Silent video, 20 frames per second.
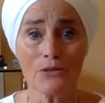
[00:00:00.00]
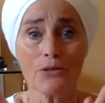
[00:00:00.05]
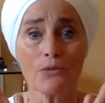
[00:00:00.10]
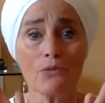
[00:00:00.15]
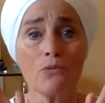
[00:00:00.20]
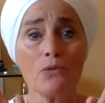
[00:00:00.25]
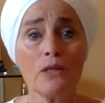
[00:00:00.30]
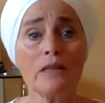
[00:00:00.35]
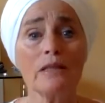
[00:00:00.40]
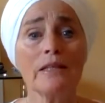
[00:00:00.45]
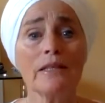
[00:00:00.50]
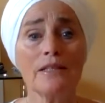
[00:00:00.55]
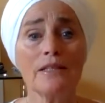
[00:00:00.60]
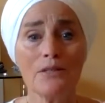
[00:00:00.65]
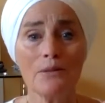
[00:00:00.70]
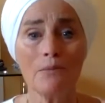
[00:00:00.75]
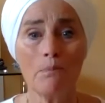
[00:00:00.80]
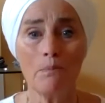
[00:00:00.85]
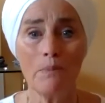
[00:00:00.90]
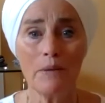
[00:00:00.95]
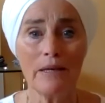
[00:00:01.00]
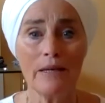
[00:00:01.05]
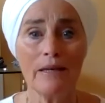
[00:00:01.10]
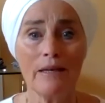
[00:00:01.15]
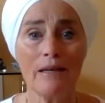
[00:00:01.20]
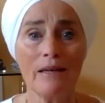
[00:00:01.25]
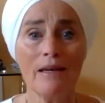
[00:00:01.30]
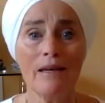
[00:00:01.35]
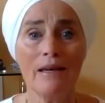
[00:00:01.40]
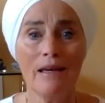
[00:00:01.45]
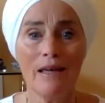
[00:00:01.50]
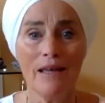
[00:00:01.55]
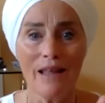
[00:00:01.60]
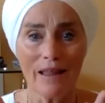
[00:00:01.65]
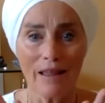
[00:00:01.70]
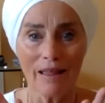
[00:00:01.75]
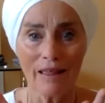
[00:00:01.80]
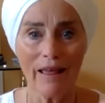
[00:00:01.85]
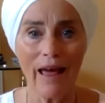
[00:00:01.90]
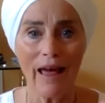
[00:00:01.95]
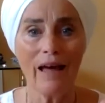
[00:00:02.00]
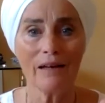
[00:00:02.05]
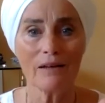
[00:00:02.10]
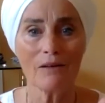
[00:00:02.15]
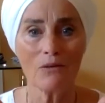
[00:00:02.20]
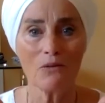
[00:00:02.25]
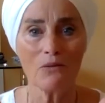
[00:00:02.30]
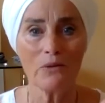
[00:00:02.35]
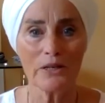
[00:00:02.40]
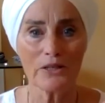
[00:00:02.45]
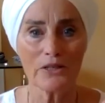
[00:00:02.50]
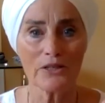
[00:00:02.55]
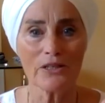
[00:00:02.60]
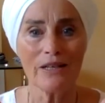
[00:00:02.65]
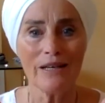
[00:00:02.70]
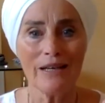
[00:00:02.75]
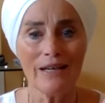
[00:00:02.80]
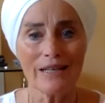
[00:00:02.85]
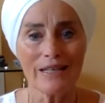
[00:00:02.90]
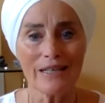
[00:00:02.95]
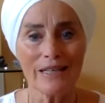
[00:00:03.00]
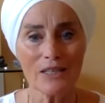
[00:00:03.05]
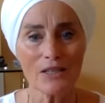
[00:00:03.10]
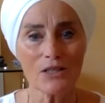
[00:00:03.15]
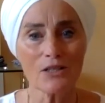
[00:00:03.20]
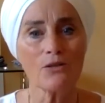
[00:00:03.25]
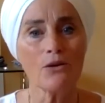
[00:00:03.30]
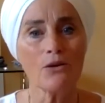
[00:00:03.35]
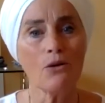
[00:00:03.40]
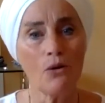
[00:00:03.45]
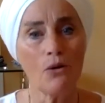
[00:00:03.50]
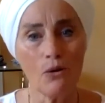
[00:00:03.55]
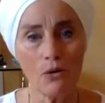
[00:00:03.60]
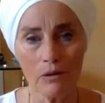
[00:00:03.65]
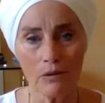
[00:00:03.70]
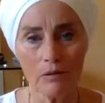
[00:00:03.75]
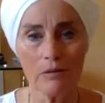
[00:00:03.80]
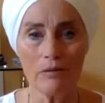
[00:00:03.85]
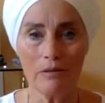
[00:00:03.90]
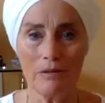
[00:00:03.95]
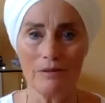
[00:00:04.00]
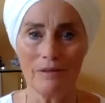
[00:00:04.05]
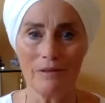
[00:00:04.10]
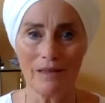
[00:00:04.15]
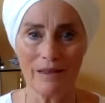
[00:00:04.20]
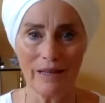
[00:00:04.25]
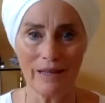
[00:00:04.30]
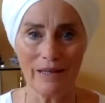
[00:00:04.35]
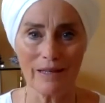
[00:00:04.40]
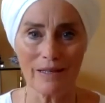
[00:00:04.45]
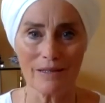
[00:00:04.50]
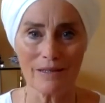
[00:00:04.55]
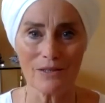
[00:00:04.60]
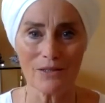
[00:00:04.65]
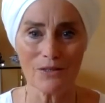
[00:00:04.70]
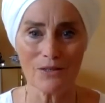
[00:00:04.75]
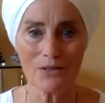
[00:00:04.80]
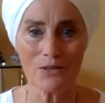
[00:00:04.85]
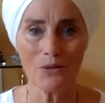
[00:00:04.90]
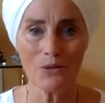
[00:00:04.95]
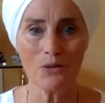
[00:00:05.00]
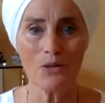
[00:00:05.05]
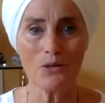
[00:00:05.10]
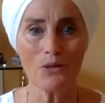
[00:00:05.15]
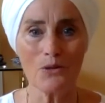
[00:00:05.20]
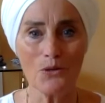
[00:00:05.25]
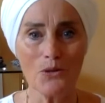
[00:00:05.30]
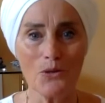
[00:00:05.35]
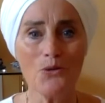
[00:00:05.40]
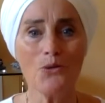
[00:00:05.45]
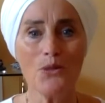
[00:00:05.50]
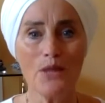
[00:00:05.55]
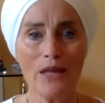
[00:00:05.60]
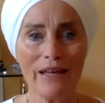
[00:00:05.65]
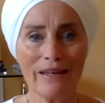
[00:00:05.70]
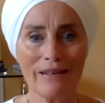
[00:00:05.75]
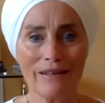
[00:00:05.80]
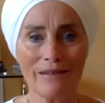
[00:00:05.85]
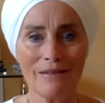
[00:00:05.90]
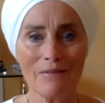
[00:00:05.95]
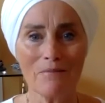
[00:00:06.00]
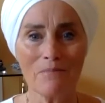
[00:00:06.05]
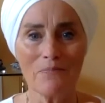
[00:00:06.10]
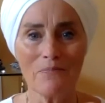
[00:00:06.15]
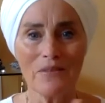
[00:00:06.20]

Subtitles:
You're willing to be that which gets to hold things, so that you then